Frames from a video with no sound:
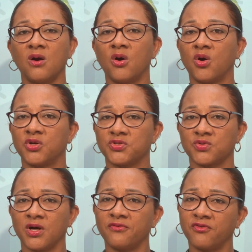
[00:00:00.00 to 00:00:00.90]

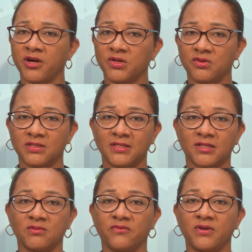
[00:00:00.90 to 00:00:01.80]
Also, avoid
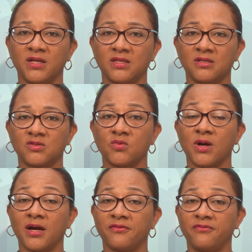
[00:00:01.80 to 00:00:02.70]
contact with others who
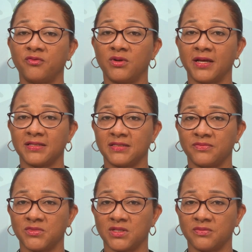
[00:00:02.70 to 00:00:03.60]
have flu-like
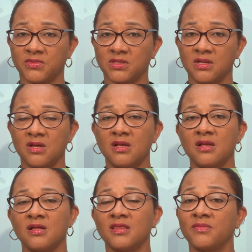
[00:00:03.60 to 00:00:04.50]
symptoms.
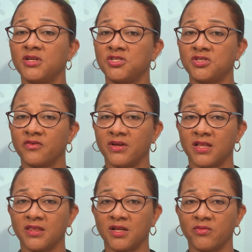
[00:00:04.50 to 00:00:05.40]
The Ministry of
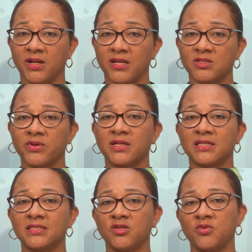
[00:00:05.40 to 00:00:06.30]
Health and Wellness will
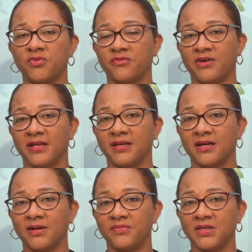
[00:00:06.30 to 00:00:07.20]
continue providing
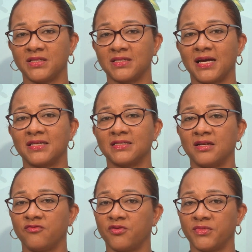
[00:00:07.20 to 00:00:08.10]
updates as
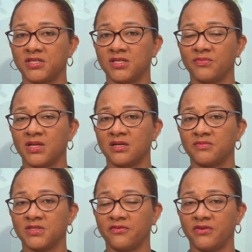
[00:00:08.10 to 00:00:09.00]
information
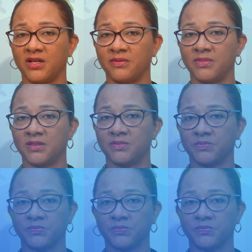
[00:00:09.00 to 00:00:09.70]
becomes available.